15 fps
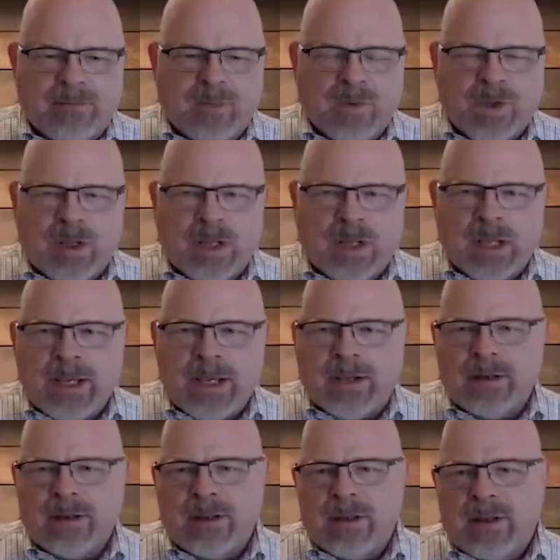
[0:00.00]
with a
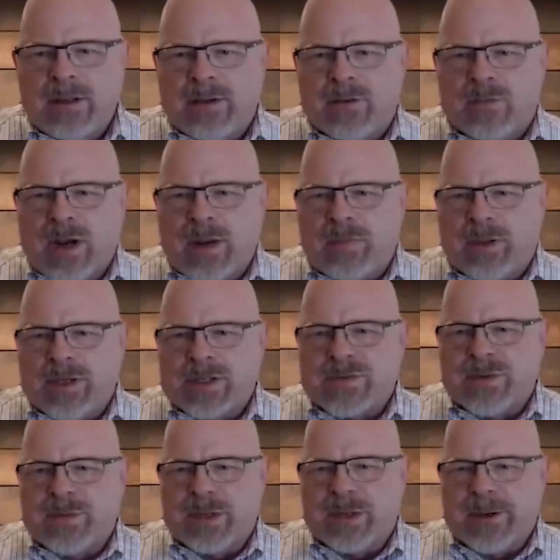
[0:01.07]
client the right
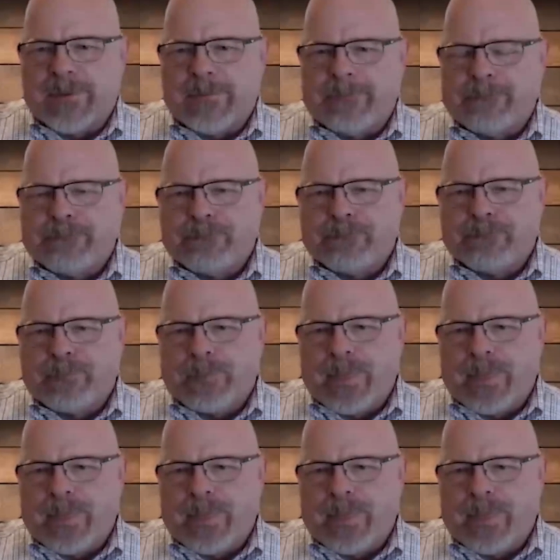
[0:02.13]
place for them to go.